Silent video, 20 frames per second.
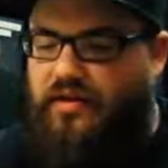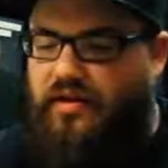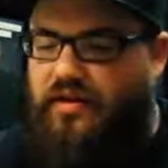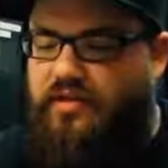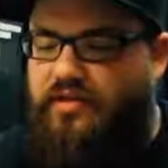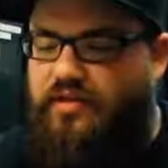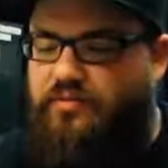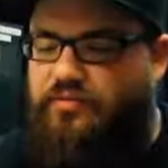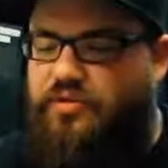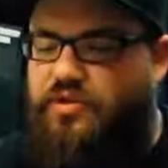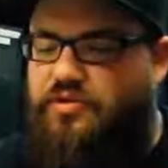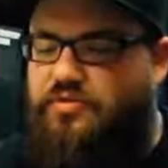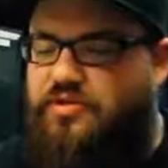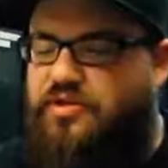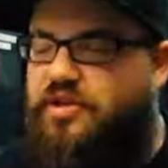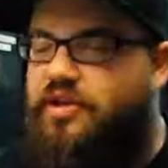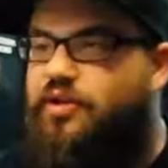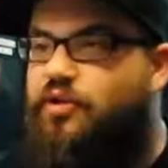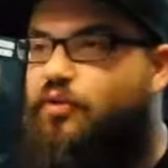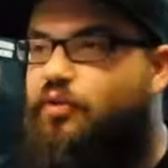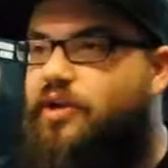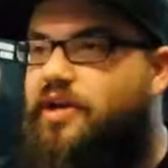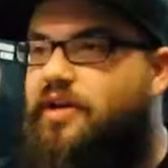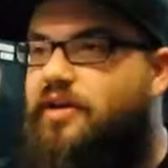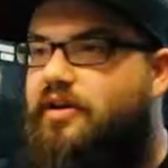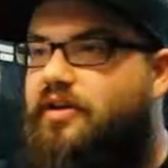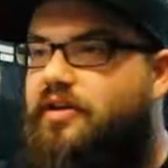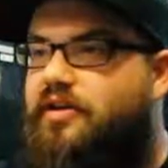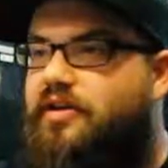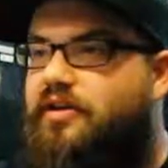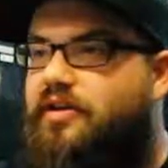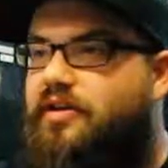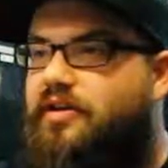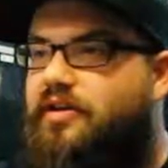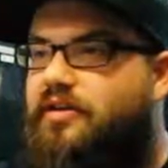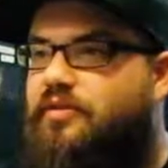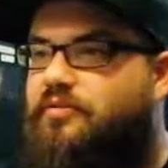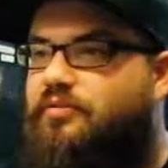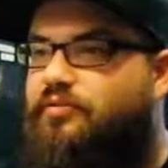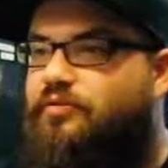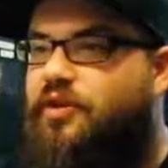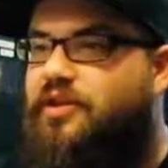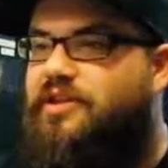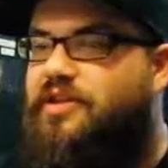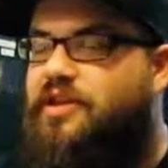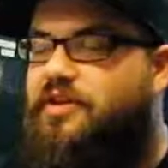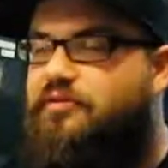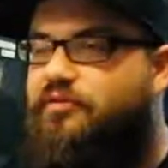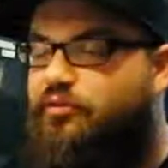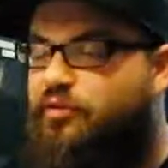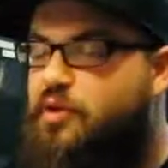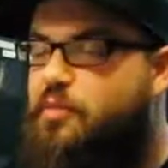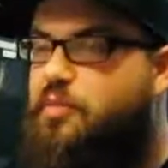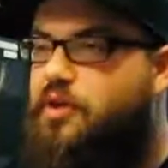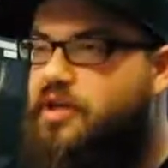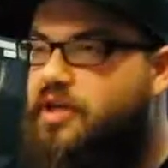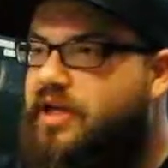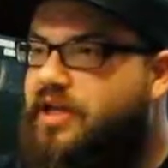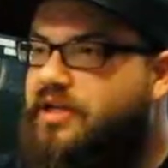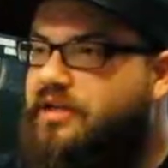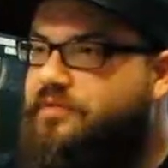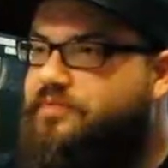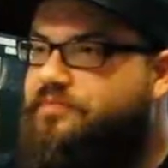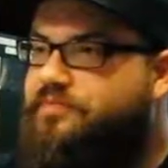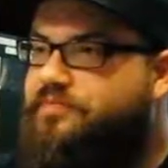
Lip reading: think we usually agree on a friendly free mulligan.